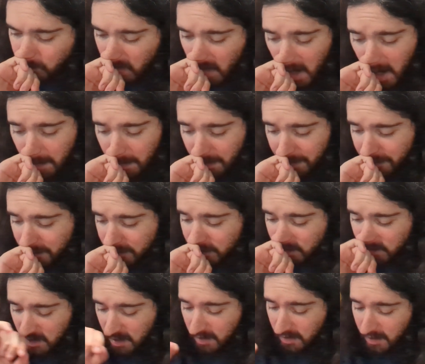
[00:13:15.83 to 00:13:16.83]
This
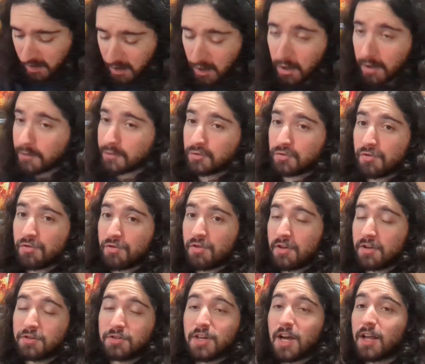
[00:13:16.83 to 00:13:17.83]
has got like
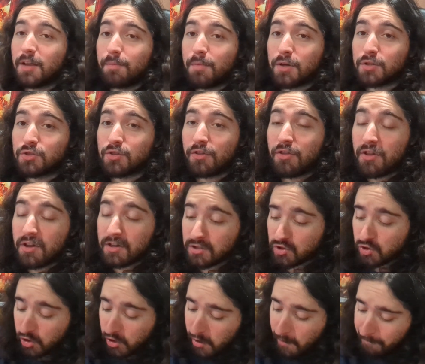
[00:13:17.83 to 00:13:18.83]
it's got a bunch of things
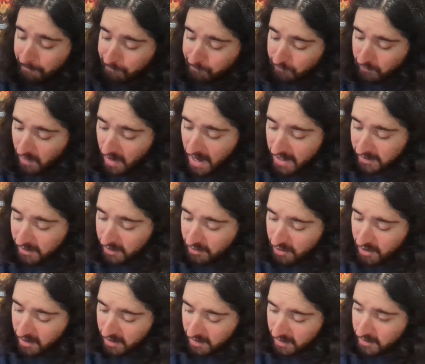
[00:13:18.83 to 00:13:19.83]
in it. And I
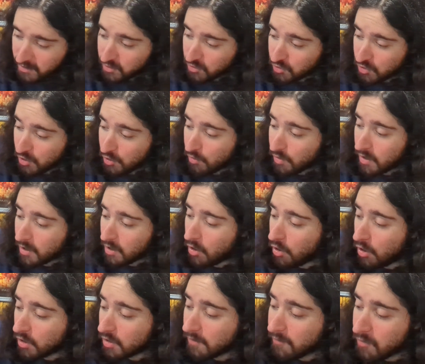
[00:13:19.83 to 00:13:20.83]
think it is doing
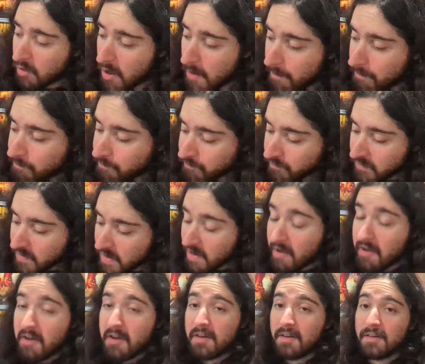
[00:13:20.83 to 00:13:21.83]
all of them
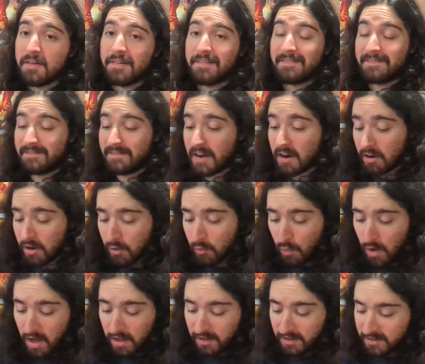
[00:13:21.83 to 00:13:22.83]
very
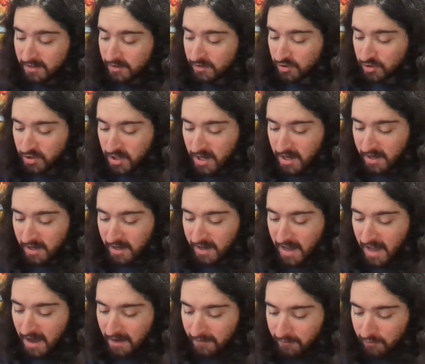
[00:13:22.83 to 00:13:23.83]
well. And it is taking
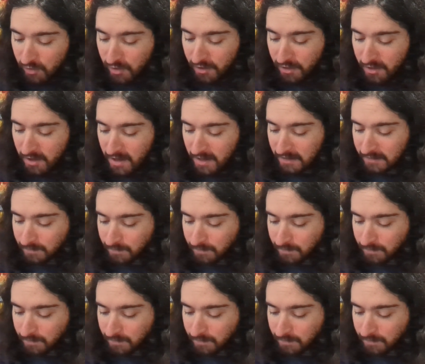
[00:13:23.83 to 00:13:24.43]
everything.